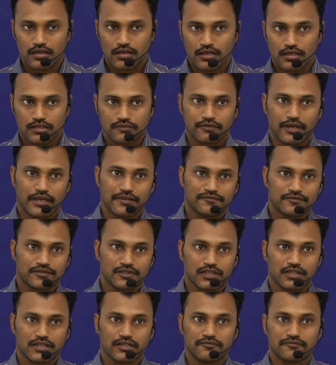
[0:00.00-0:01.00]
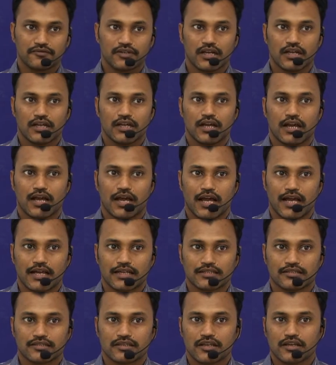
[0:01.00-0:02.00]
His wife served
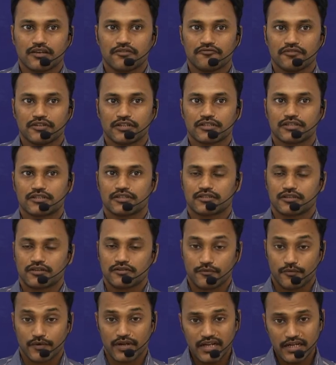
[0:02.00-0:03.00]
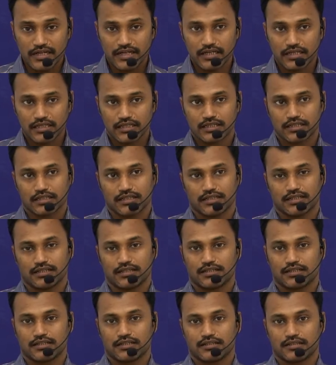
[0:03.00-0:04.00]
as first reader,
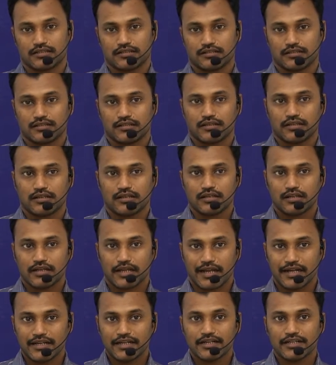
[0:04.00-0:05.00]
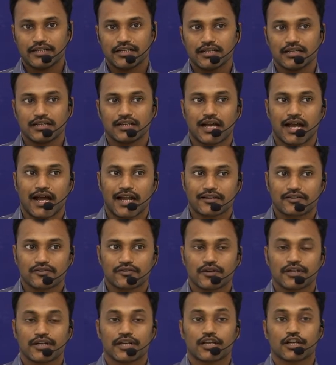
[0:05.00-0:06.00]
editor, and
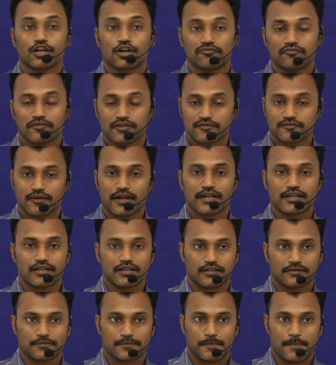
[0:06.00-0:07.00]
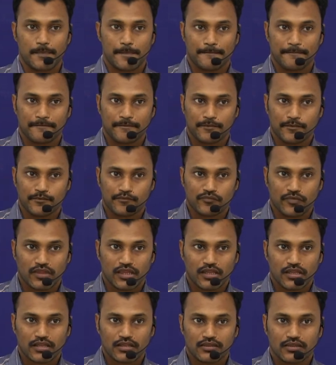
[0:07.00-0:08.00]
critic of his writing.
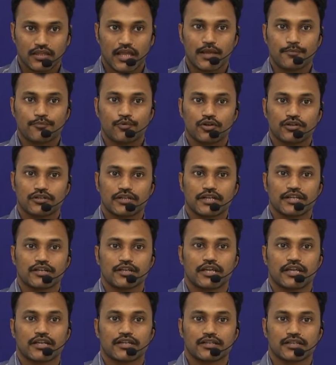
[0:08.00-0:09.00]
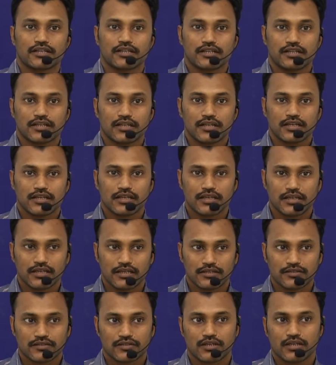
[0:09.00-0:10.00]
Naipaul dedicated
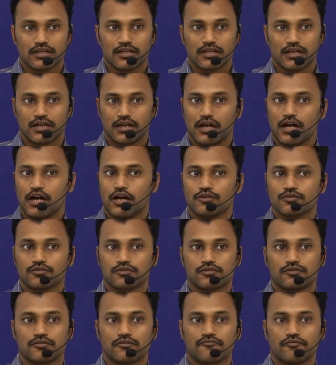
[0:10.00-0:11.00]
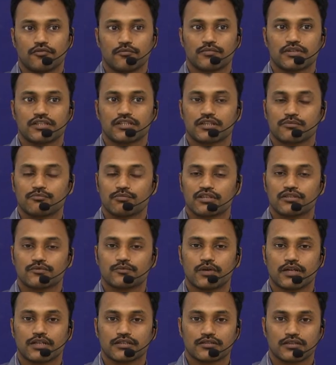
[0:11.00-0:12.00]
his A House for Mr.
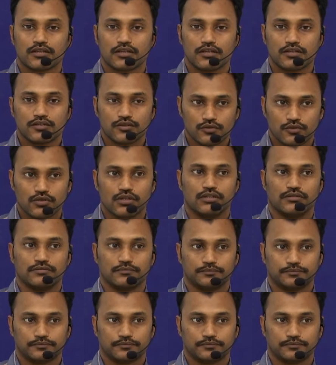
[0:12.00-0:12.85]
Biswas to her.